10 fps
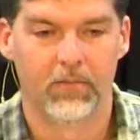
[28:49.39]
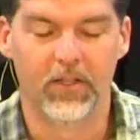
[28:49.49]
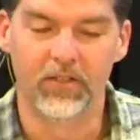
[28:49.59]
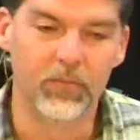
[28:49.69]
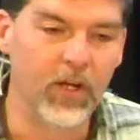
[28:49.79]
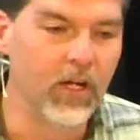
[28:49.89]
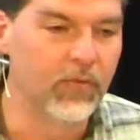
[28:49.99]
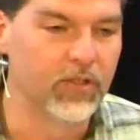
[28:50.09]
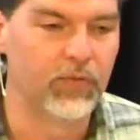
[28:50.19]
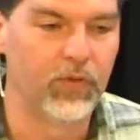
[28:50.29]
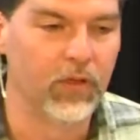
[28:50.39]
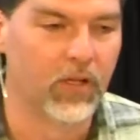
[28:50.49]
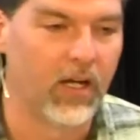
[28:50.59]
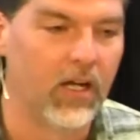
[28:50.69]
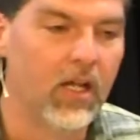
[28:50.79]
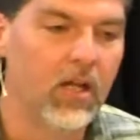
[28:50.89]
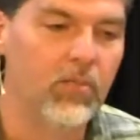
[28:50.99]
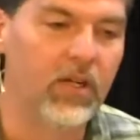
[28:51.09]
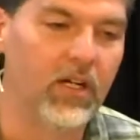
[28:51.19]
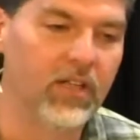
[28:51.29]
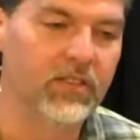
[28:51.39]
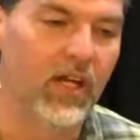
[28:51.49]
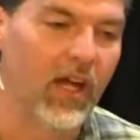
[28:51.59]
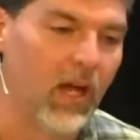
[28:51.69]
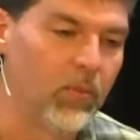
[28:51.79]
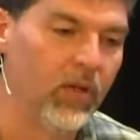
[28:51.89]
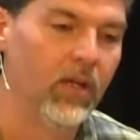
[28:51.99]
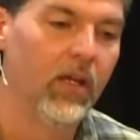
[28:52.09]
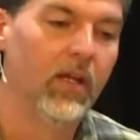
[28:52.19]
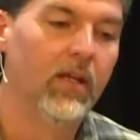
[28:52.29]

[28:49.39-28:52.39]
Because many of us feel like because it happened,